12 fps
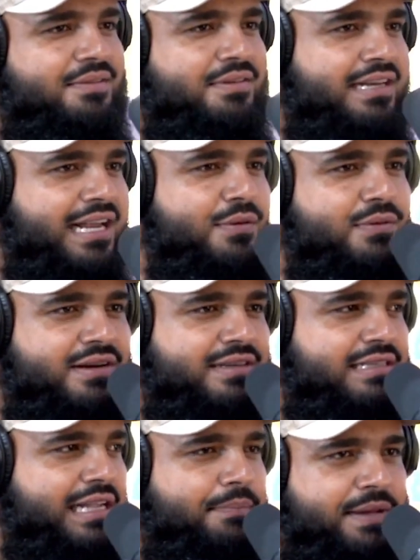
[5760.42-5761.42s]
Network is
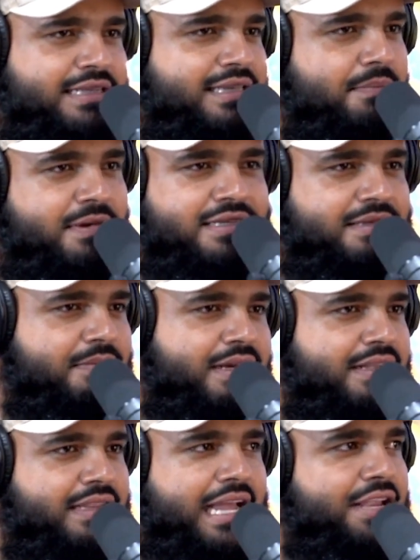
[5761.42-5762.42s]
like pay $10 a
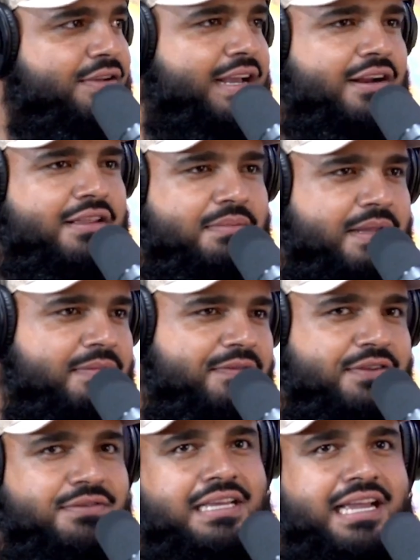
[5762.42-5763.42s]
month and you get all the
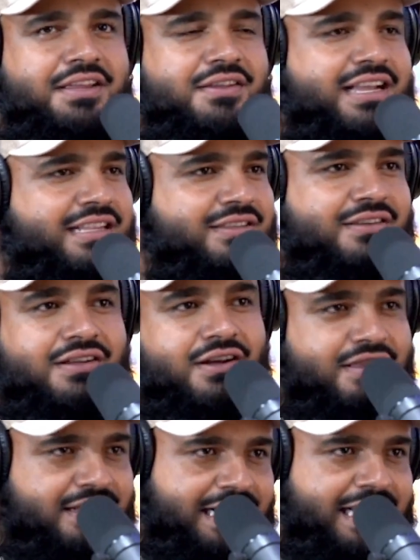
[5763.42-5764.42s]
pay-per-views and you get to all
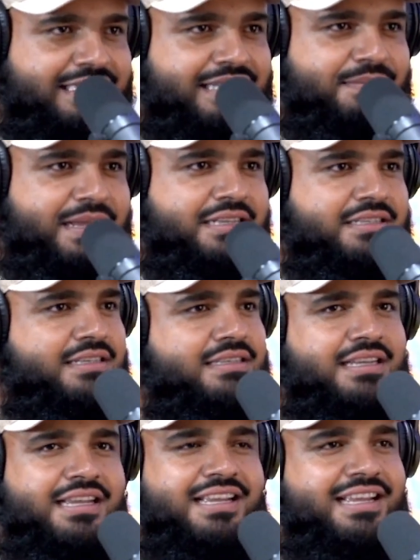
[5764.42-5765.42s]
the classic matches
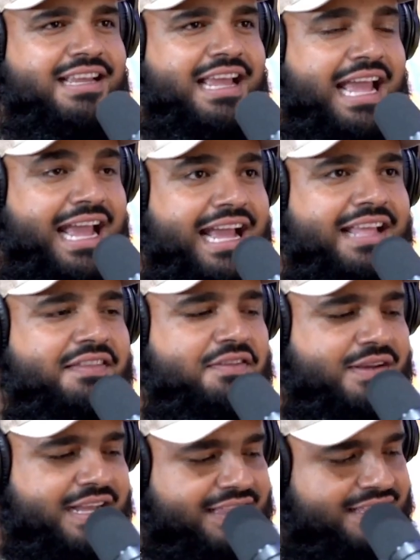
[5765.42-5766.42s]
and you
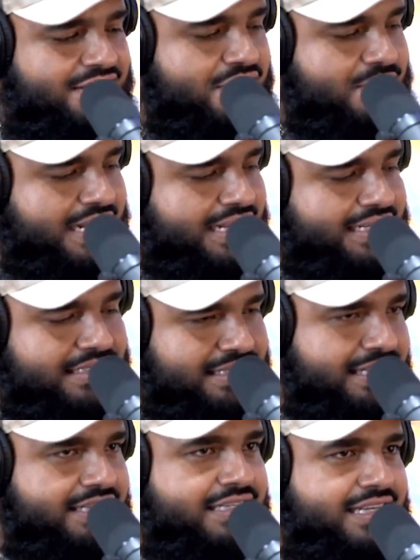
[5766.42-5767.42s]
get the new
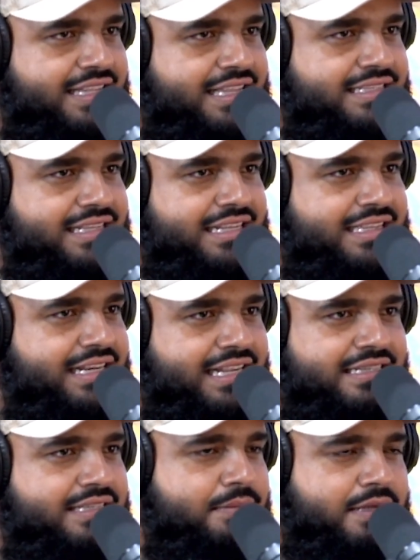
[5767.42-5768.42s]
NXT shit that's like the
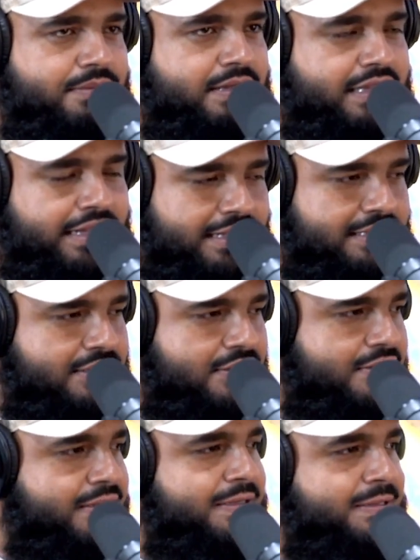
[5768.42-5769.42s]
next upcoming thing.
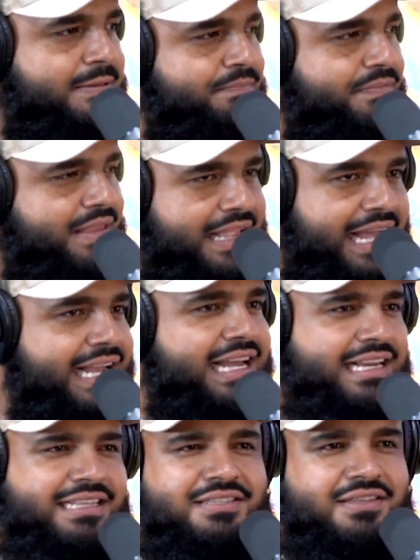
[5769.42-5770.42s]
So I got
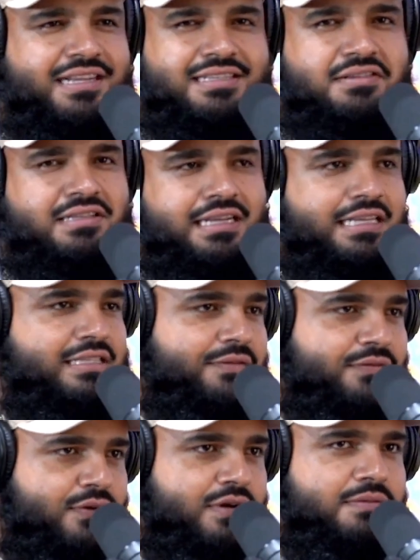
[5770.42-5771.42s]
into that because I was like, it's
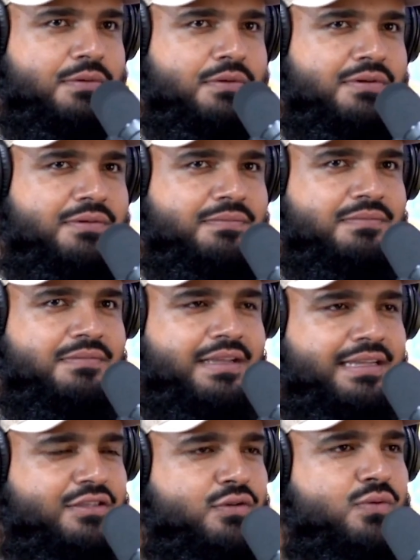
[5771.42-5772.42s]
affordable.
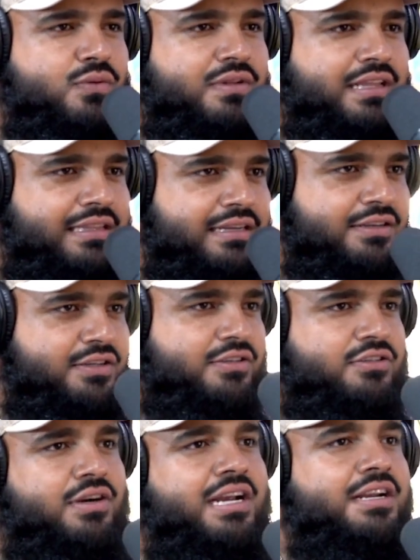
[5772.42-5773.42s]
It's cool that they're
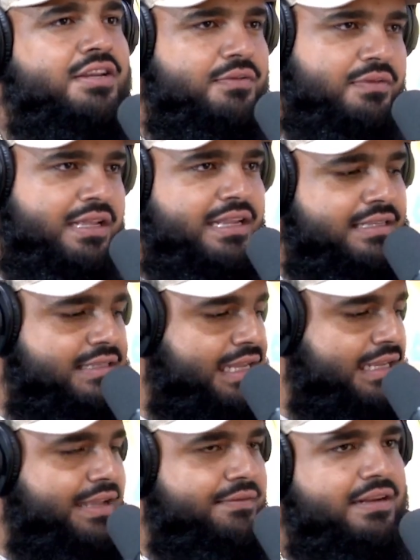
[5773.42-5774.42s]
trying new things,
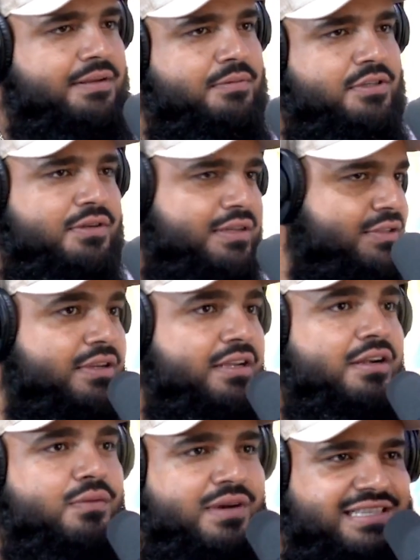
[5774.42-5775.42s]
like giving opportunity to
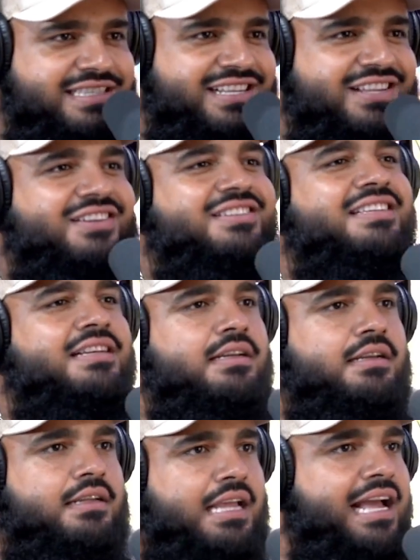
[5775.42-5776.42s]
young wrestlers.
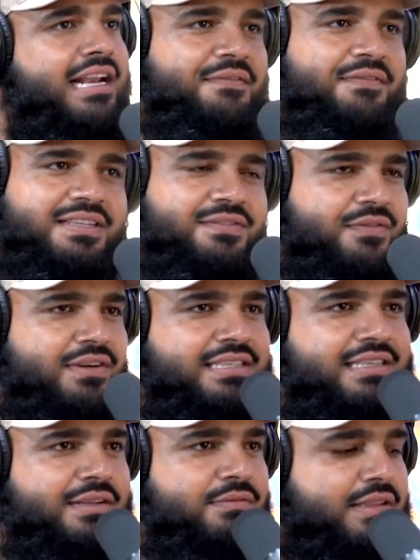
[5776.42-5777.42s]
Yeah, Netflix for
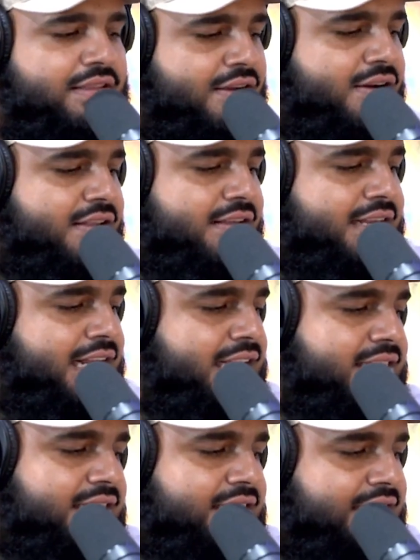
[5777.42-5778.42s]
wrestling with all the
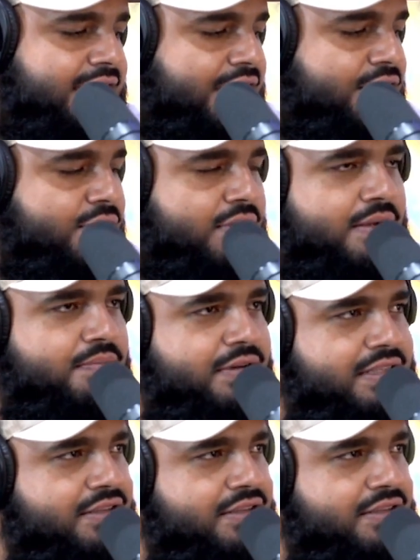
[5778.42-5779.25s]
classic shit that you grew up with.